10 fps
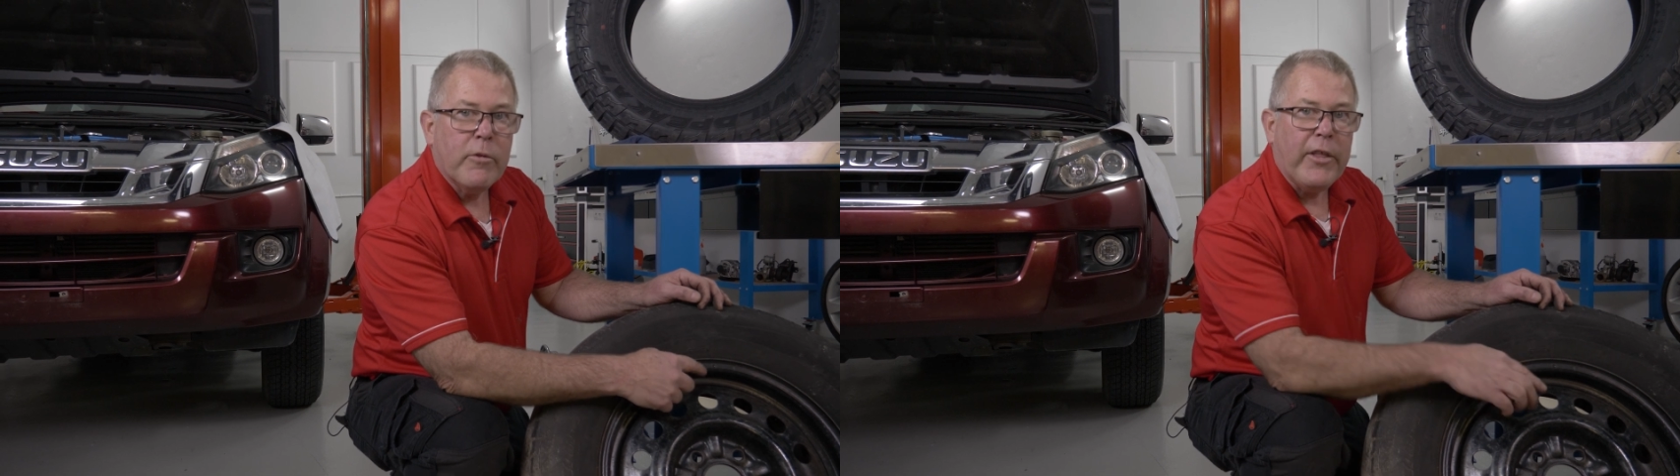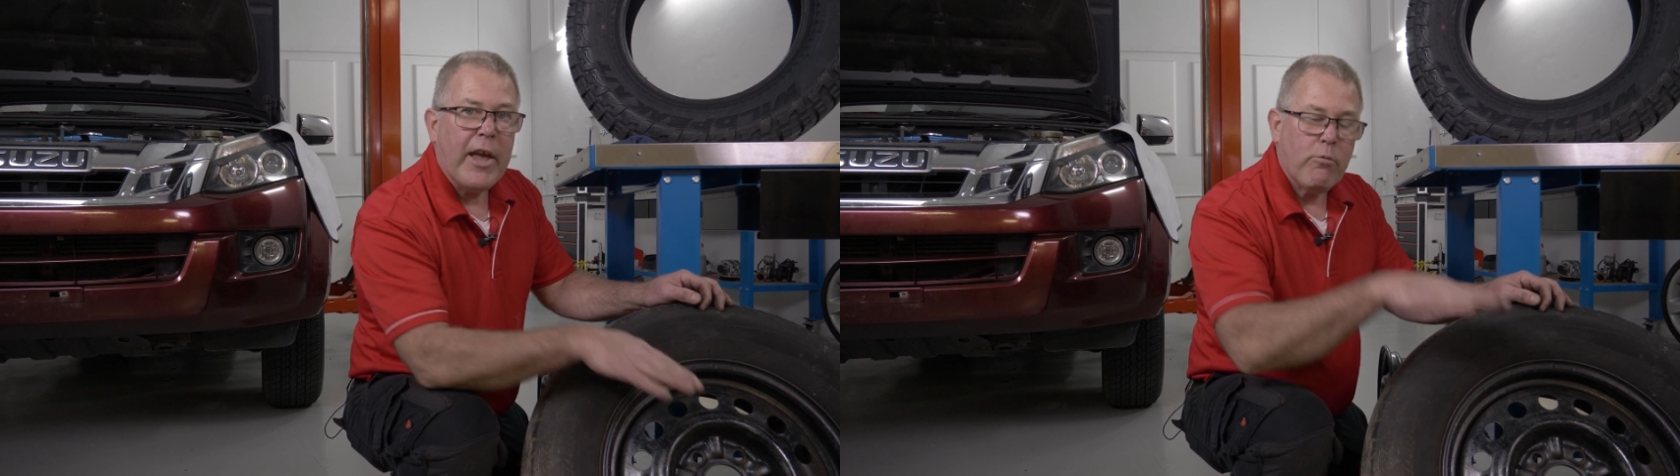
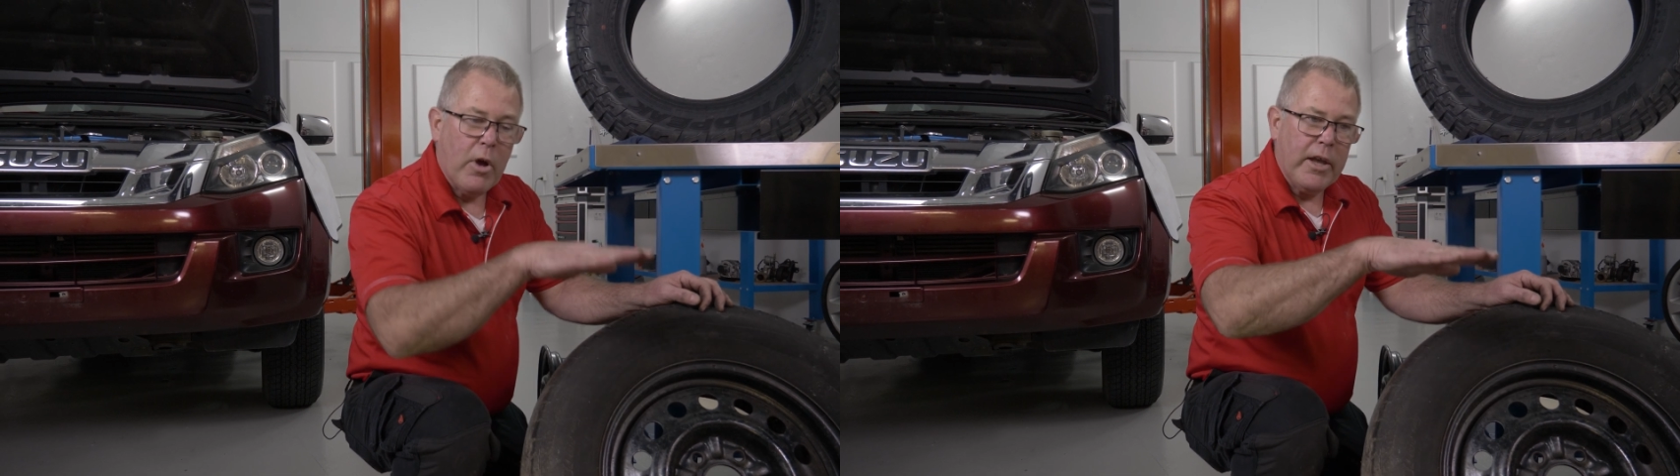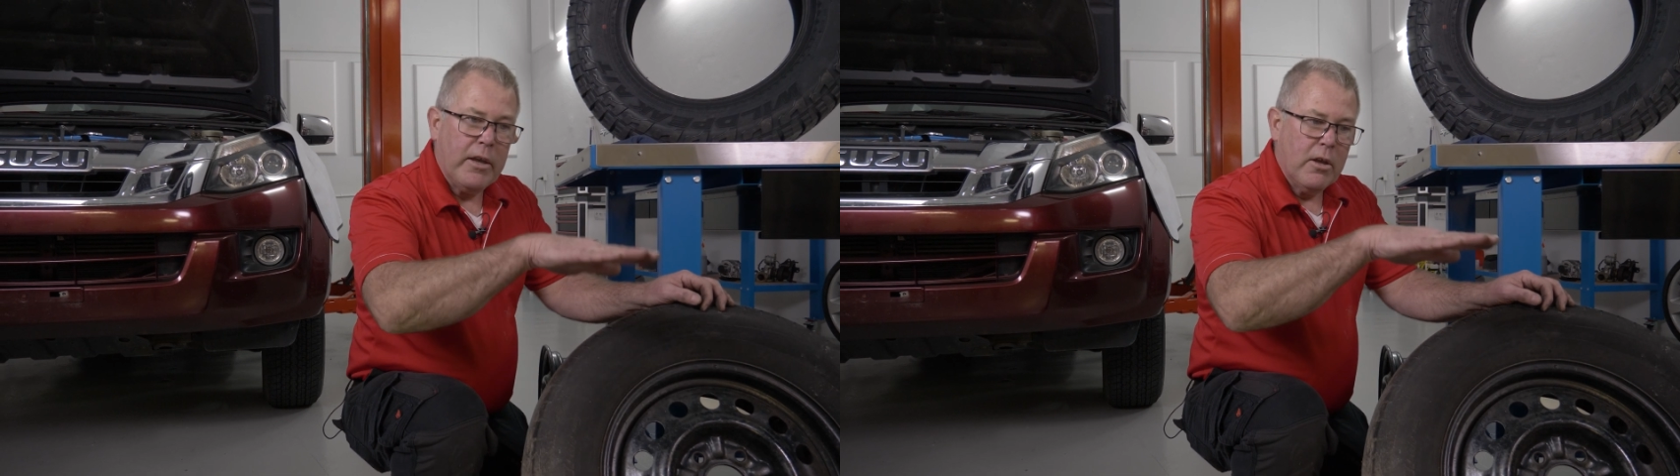That
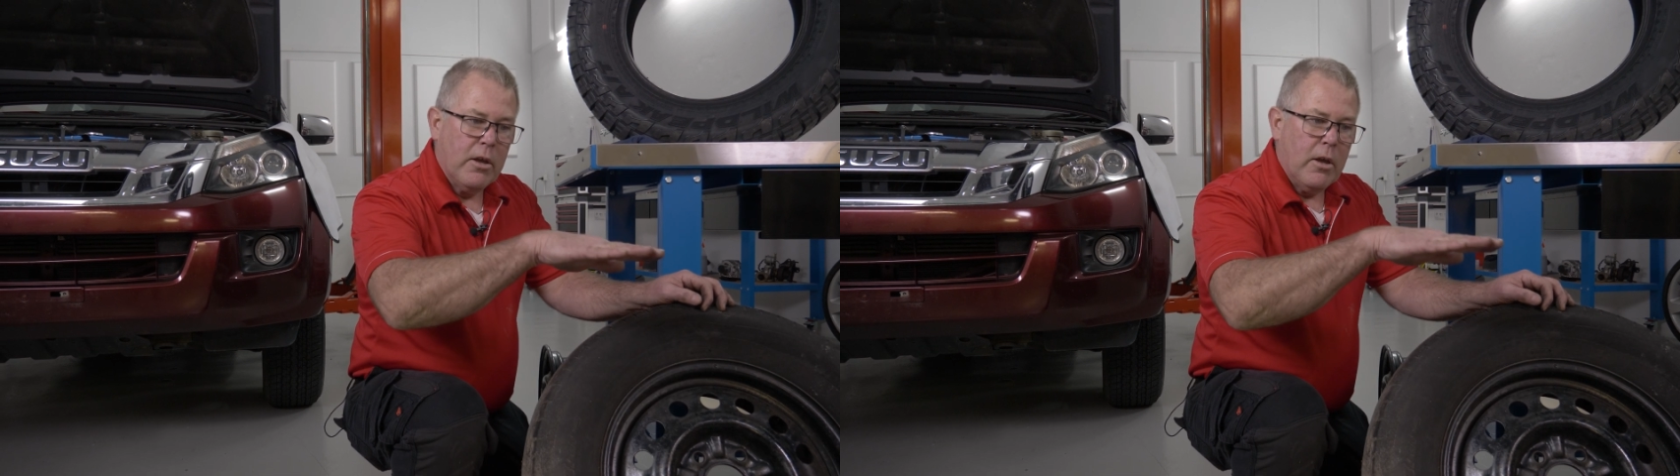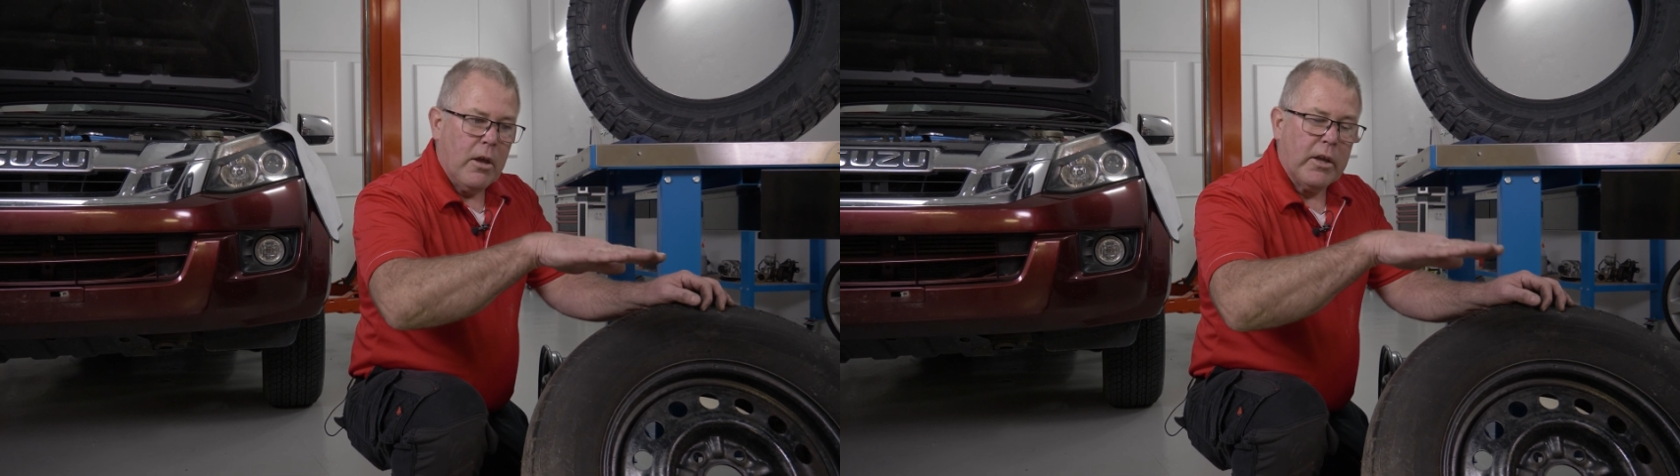way,
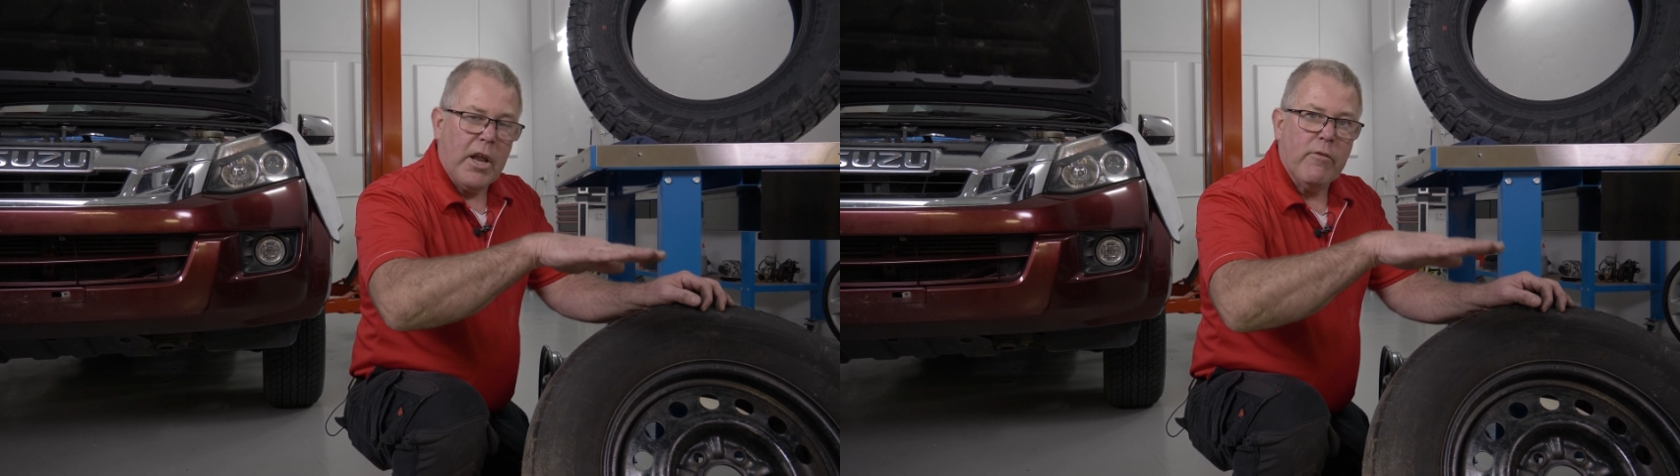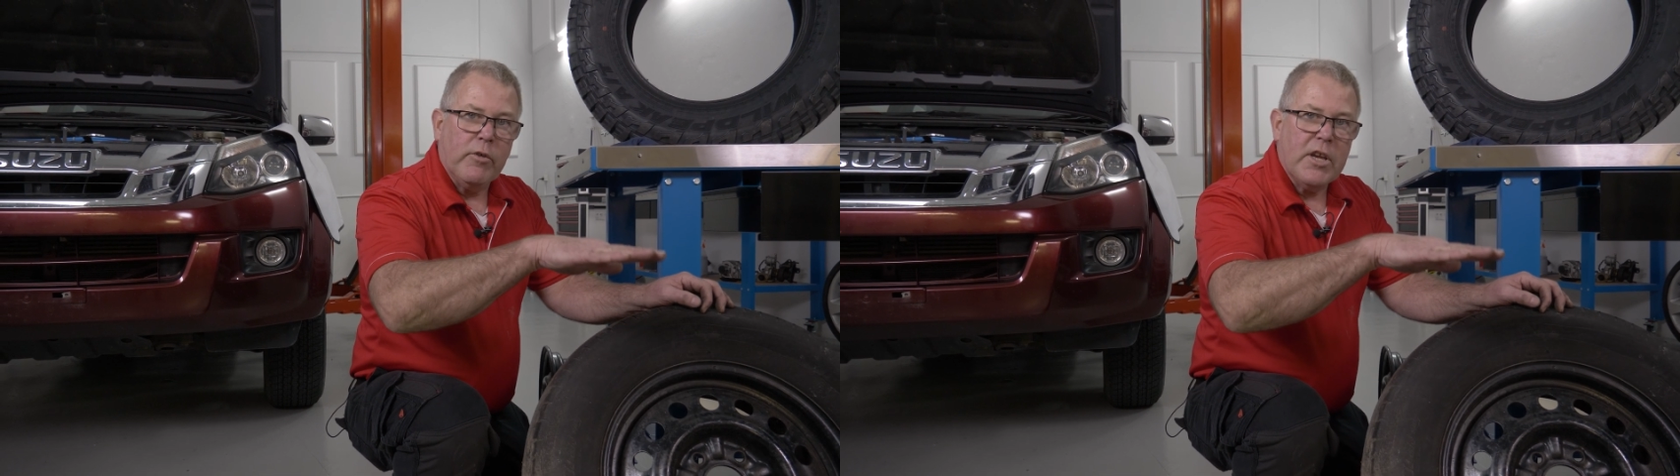I'm going to have